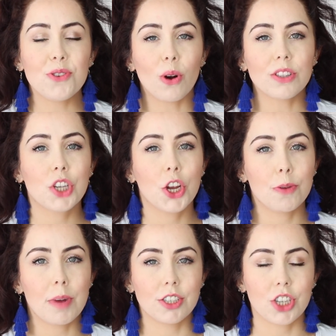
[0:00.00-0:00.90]
not
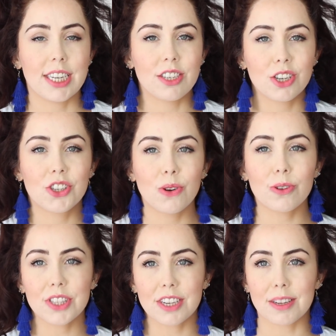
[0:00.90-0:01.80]
too much into
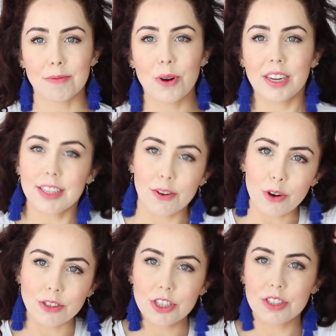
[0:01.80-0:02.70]
shorts because I'm quite
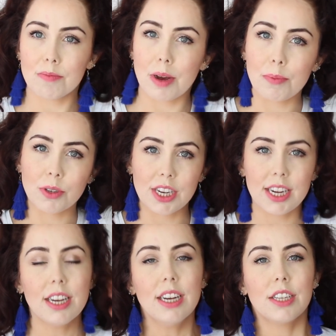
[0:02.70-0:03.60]
self-conscious of my
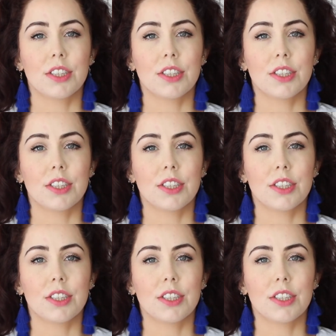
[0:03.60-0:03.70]
body,